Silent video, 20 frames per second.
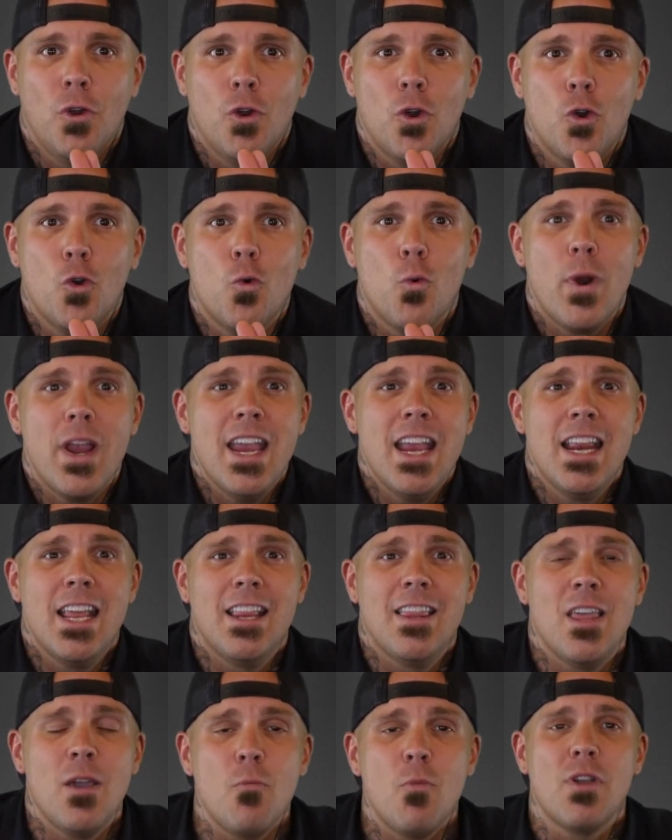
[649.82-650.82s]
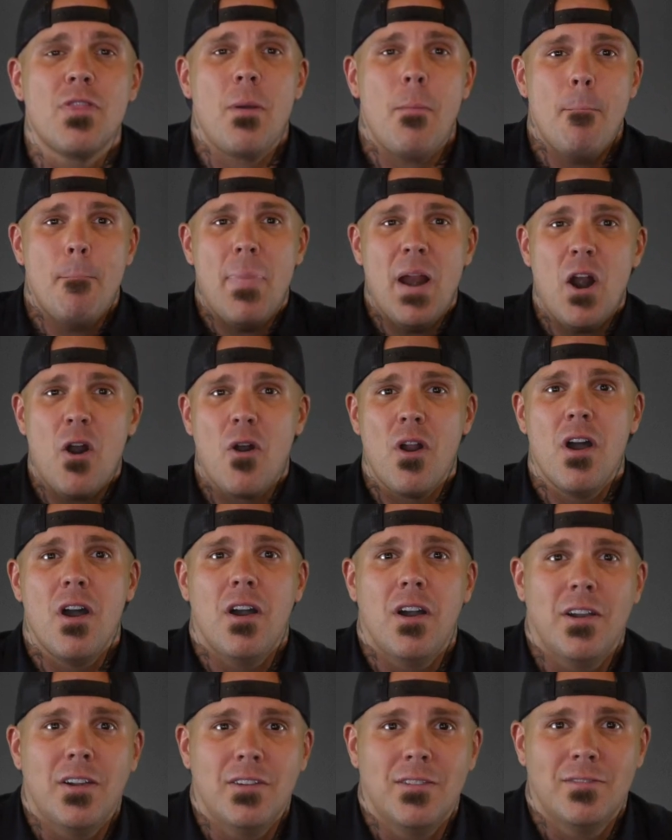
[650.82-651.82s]
greeting them with a bear
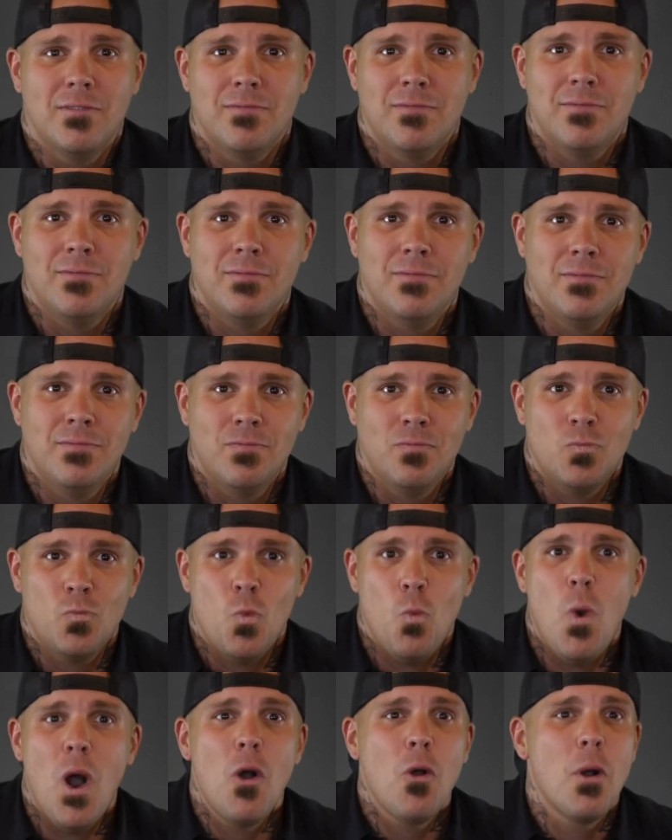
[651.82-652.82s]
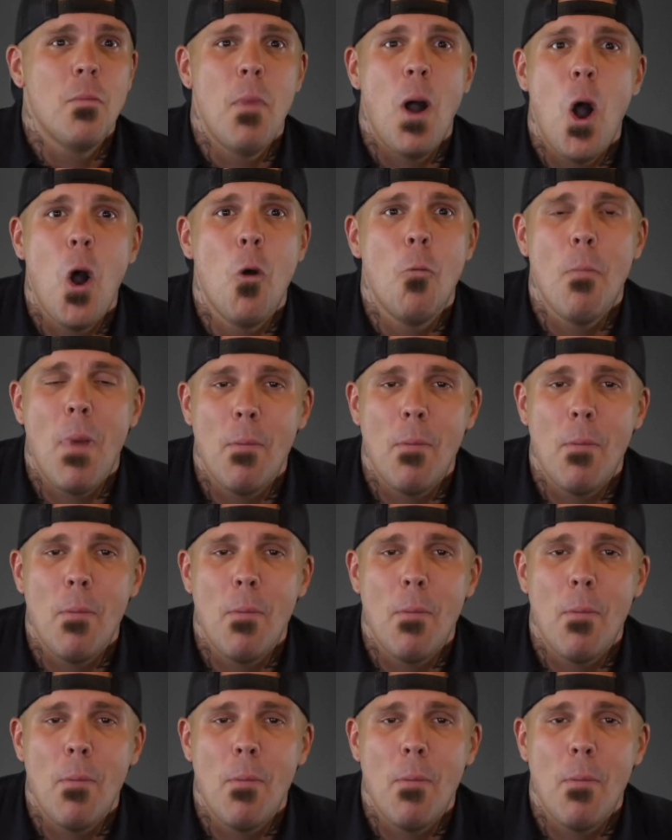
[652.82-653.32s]
hug. Welcome home,